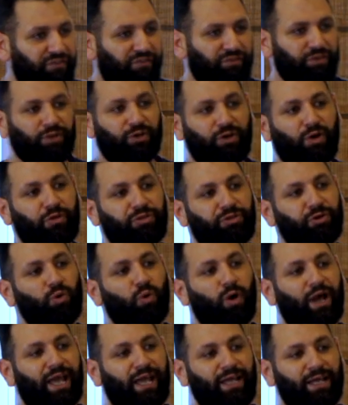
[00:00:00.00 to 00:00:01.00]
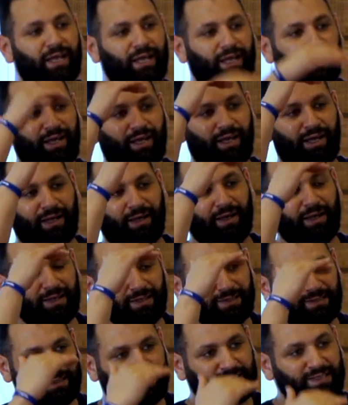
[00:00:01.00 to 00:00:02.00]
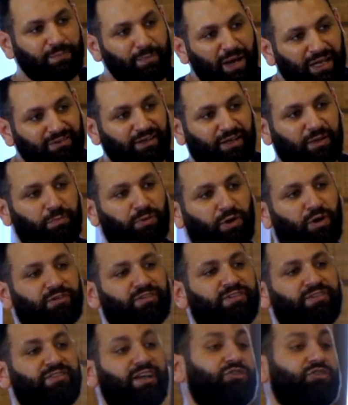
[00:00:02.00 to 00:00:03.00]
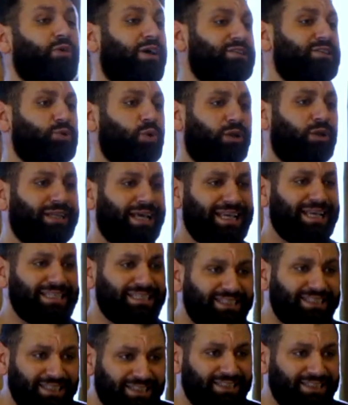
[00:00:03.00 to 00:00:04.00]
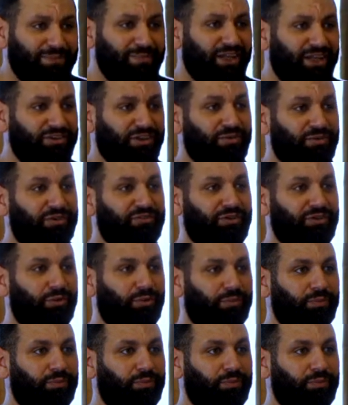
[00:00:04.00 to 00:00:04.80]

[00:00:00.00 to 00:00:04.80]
through a systematic process. That's why it's called systematic review.